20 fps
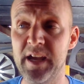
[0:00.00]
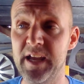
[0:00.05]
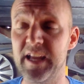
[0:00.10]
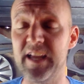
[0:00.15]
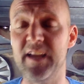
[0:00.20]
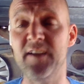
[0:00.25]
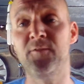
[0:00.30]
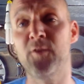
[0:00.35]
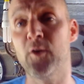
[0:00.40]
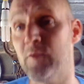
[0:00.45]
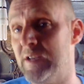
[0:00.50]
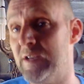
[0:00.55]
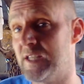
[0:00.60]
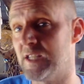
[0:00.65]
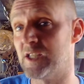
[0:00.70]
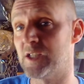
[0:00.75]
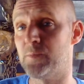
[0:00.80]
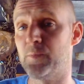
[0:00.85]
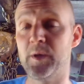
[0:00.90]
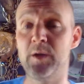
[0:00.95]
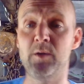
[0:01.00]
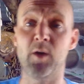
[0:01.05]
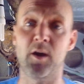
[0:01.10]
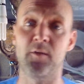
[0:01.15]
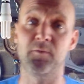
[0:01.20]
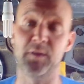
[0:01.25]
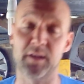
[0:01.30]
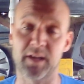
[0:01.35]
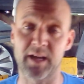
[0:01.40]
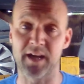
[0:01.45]
If you're in dispute
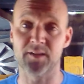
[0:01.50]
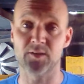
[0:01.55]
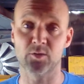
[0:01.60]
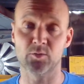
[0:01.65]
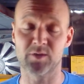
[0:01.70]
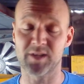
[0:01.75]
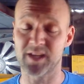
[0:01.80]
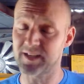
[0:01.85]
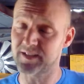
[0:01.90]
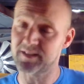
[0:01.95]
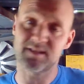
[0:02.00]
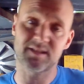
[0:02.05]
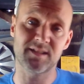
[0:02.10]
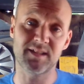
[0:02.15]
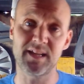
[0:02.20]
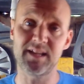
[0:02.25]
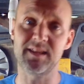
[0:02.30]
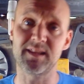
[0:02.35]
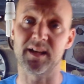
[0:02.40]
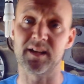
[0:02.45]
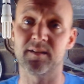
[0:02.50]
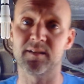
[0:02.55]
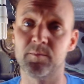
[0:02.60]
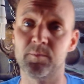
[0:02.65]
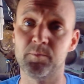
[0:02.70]
over your council tax, say that,